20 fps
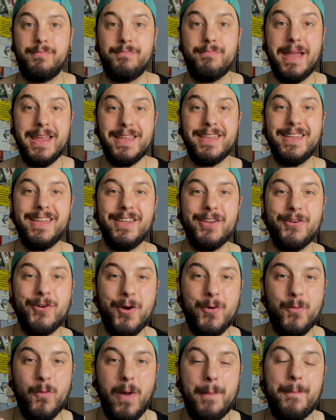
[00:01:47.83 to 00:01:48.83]
Making your
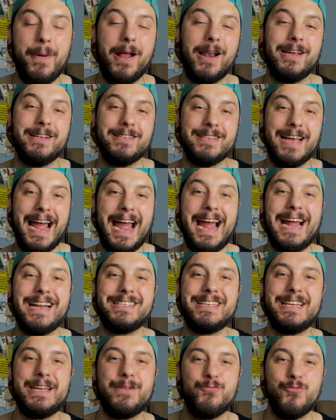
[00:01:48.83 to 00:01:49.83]
own wet palette is
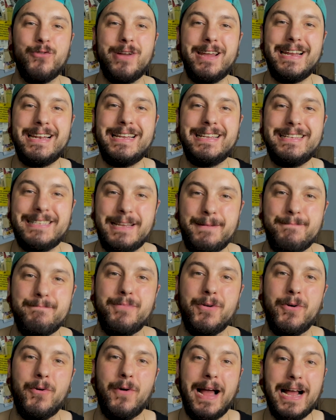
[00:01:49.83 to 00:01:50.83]
actually really
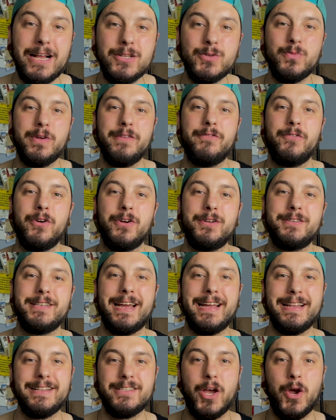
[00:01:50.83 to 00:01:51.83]
simple. As we've looked
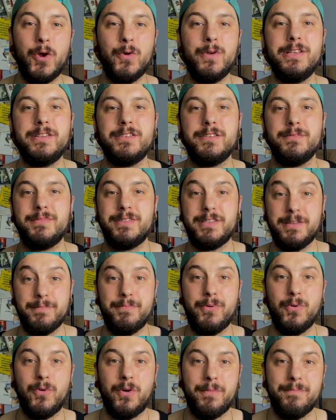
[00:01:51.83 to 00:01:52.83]
at, it's only some
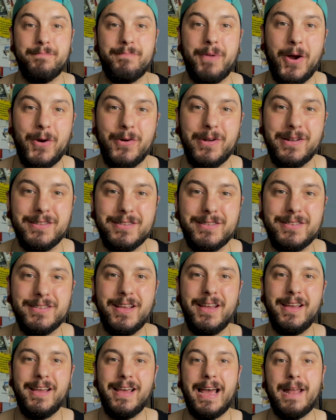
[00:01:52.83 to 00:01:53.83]
simple components,
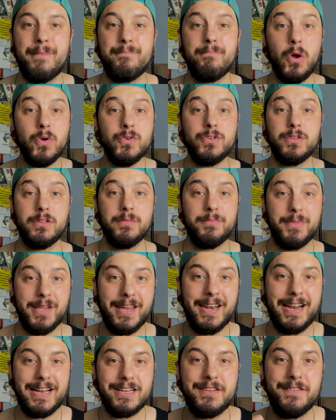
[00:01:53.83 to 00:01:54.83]
and most of them you
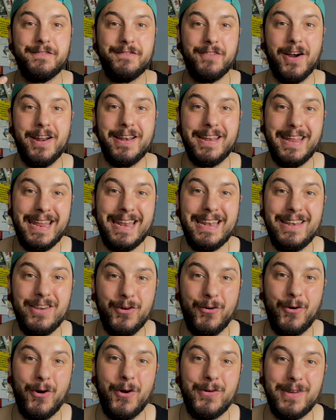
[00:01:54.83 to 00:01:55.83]
can actually find in
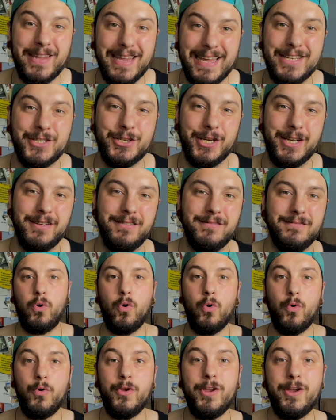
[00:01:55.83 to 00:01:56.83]
your own kitchen.
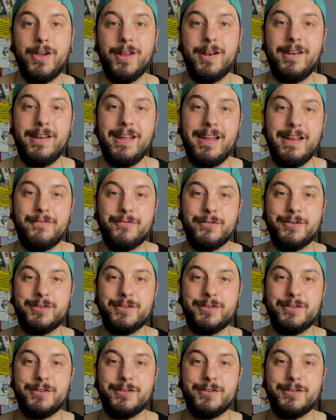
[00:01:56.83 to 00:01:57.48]
All you're going to need for a